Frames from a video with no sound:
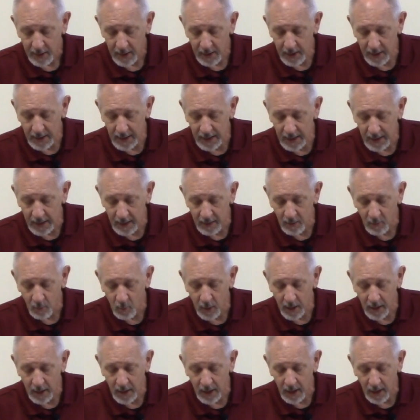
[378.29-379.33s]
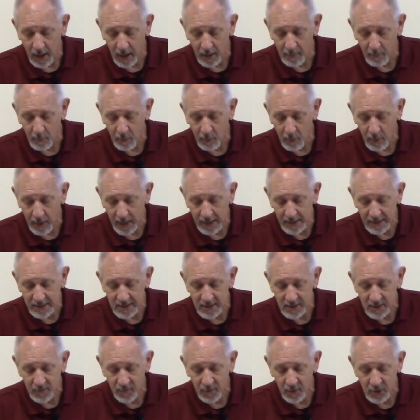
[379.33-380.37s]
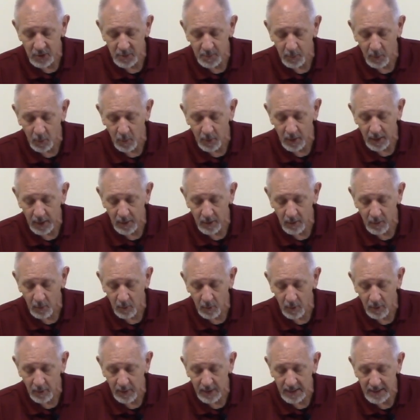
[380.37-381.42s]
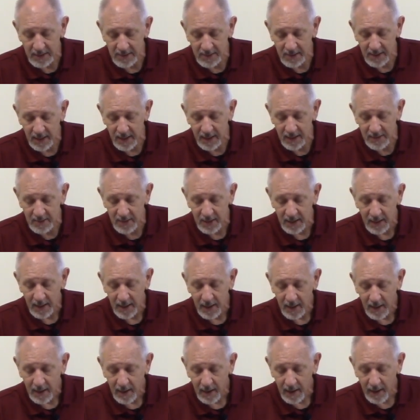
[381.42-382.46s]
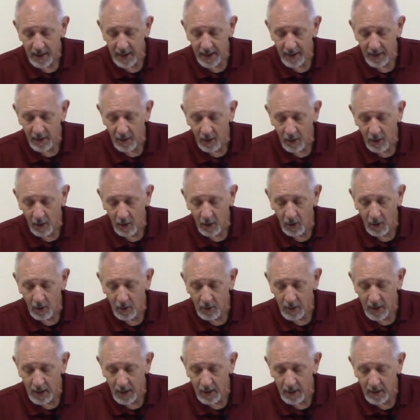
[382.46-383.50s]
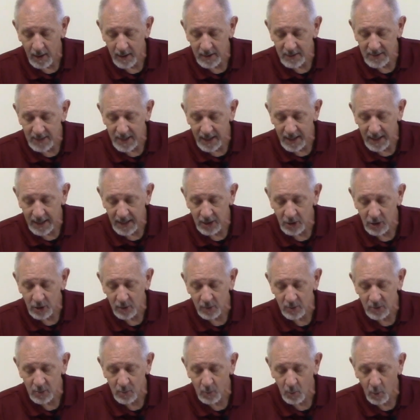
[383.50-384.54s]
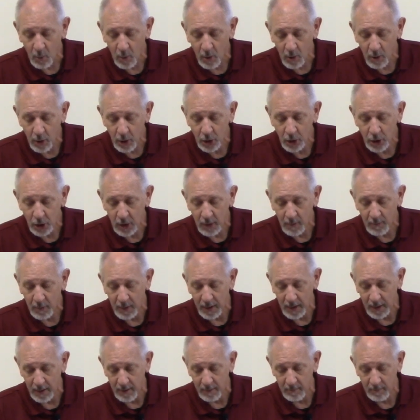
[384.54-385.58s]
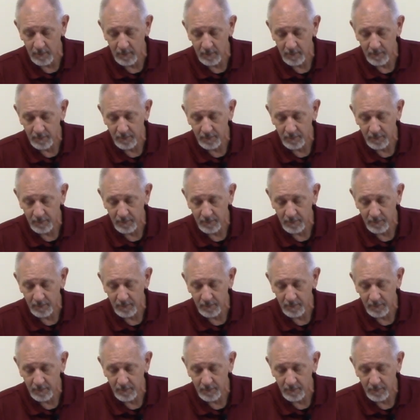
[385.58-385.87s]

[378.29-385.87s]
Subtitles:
And again, when God brings his firstborn into the world, he says, let all God's angels worship him.